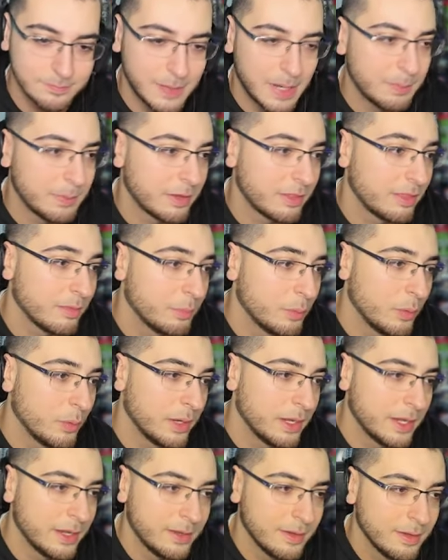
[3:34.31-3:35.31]
I'm
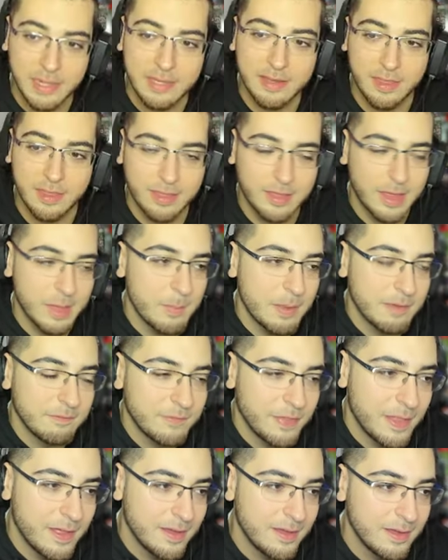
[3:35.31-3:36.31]
disappointed. Wait, does this game
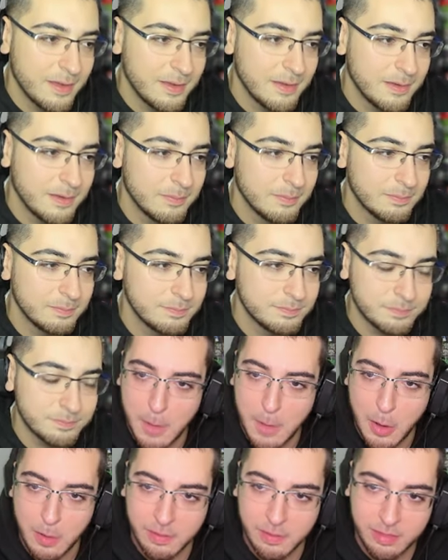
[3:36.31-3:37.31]
have the,
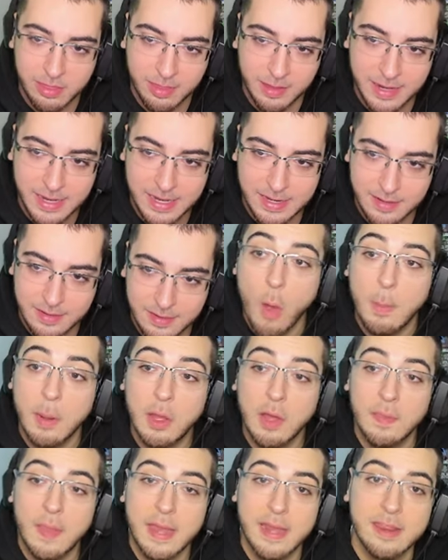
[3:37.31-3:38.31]
Marsite? Oh my
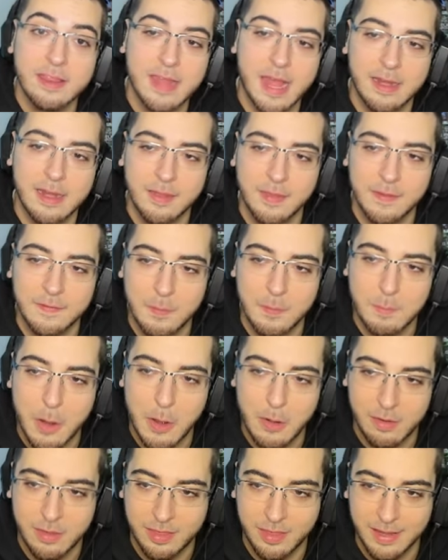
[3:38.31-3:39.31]
god, that is kind of like the
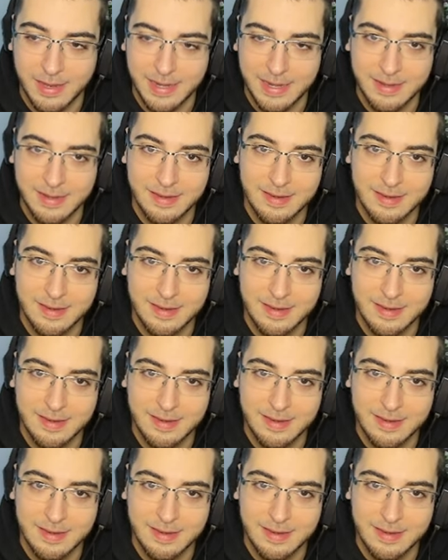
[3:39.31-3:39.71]
Marsite